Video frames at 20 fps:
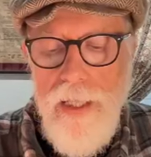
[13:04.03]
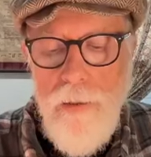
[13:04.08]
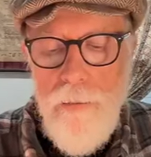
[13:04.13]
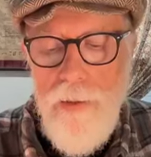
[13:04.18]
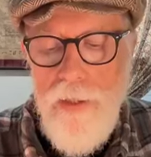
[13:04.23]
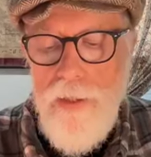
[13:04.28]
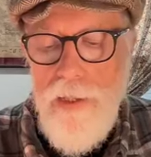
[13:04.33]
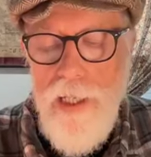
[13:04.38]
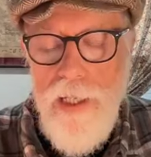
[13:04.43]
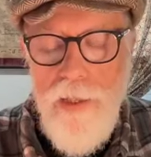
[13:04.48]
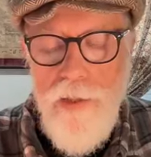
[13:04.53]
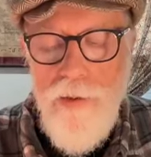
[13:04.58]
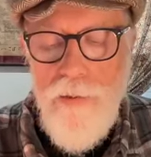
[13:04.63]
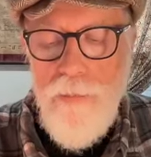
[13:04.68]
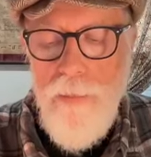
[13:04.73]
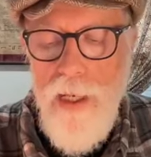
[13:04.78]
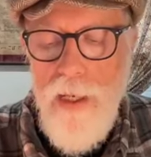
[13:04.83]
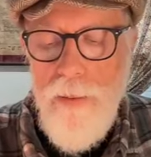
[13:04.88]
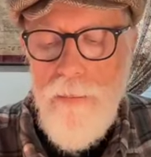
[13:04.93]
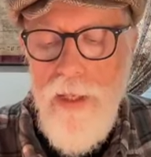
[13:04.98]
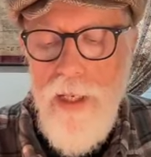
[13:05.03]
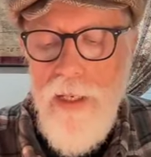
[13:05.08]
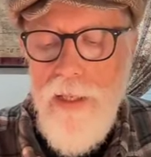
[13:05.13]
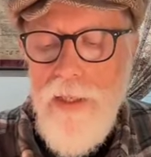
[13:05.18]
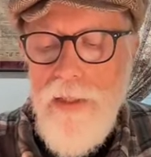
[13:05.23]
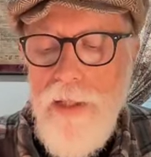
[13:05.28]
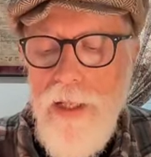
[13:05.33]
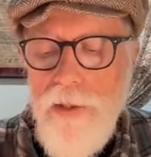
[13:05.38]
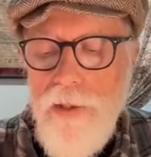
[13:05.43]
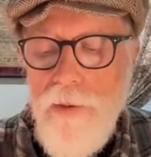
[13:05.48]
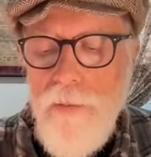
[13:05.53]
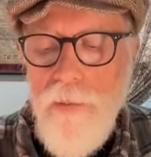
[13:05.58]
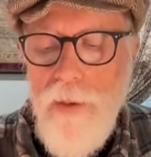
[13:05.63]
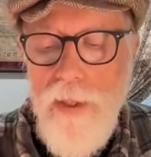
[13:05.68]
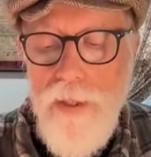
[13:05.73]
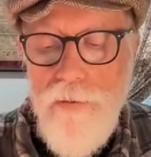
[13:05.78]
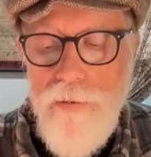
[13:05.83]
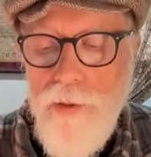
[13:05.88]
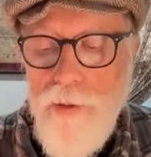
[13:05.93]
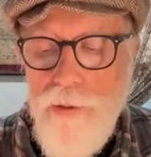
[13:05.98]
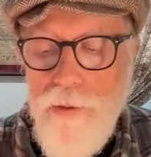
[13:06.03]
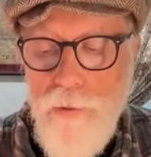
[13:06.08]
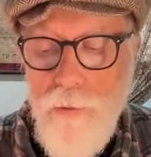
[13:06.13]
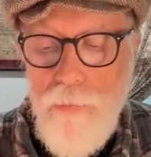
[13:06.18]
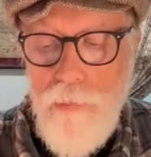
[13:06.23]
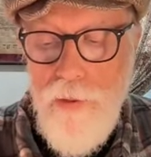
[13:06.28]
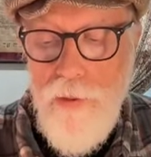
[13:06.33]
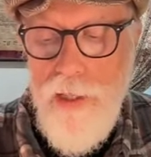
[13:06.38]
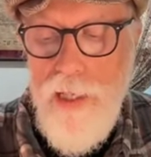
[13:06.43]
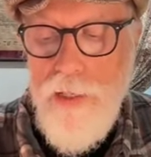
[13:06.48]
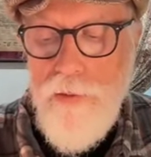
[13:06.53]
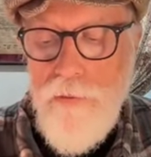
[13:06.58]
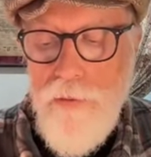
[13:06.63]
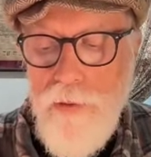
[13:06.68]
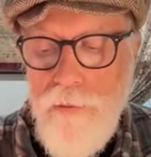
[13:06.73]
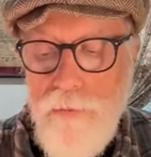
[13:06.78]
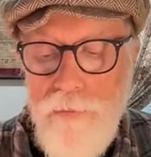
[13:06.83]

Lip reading: couple days, Mom got another one of her supernatural